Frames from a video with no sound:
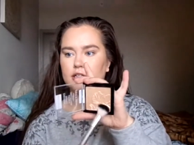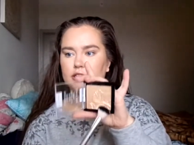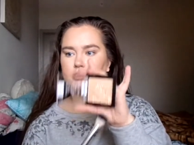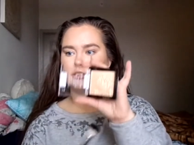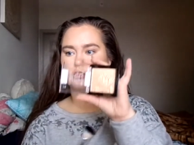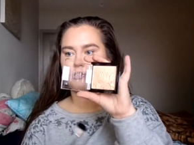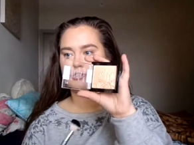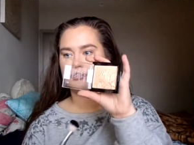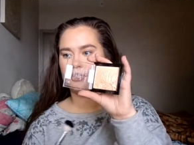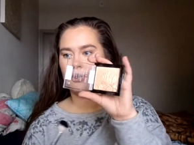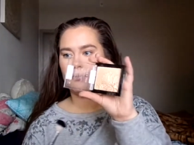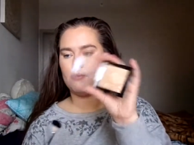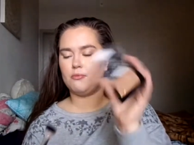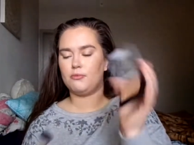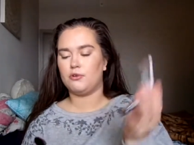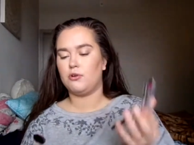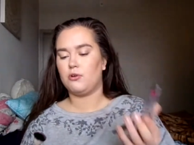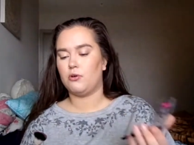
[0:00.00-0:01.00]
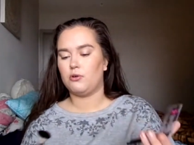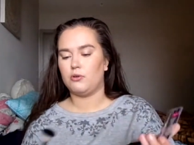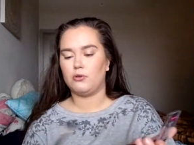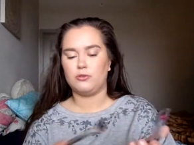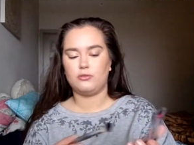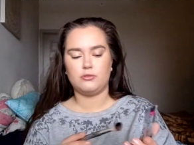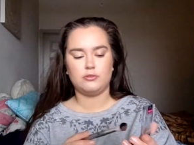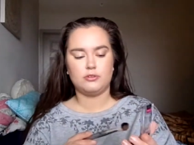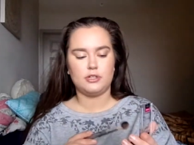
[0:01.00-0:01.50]
It's
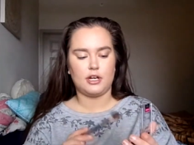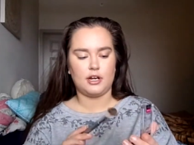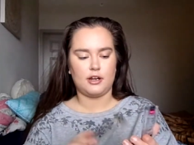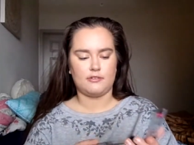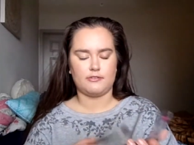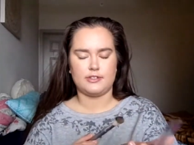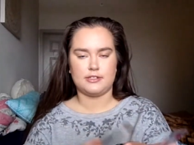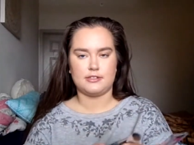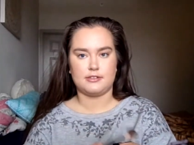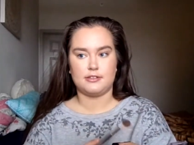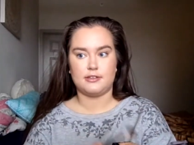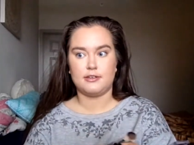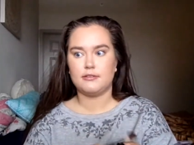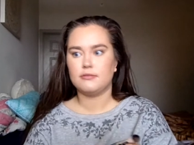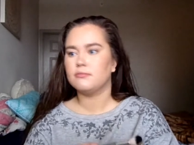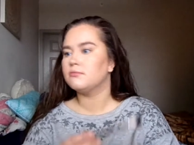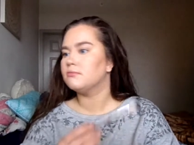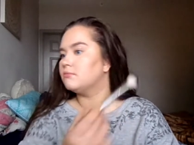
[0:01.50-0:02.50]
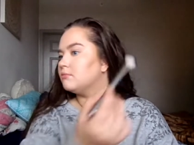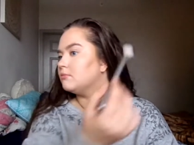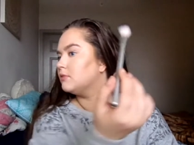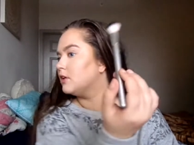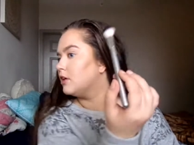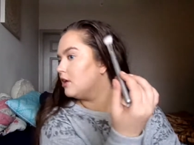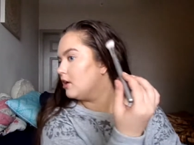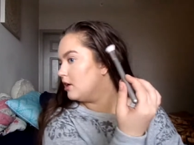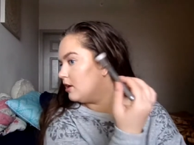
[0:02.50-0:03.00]
gold, obviously.
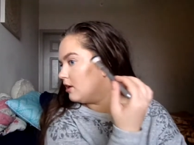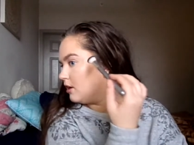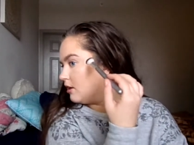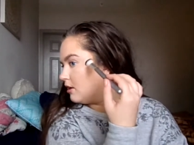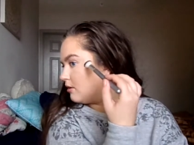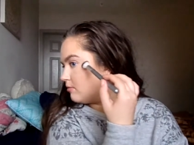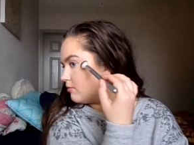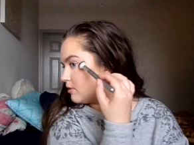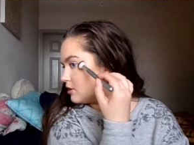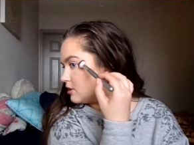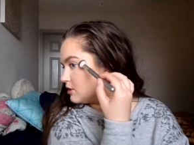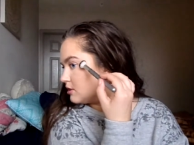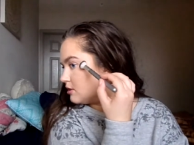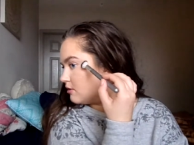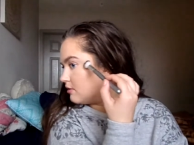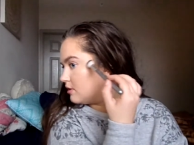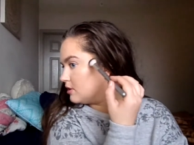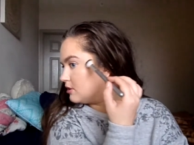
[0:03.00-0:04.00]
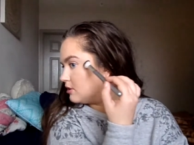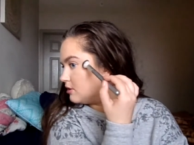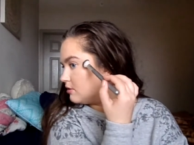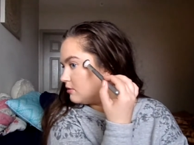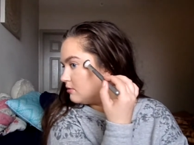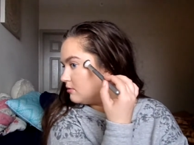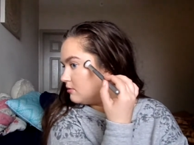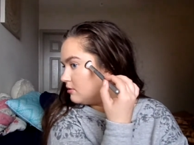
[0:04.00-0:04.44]
We're just going to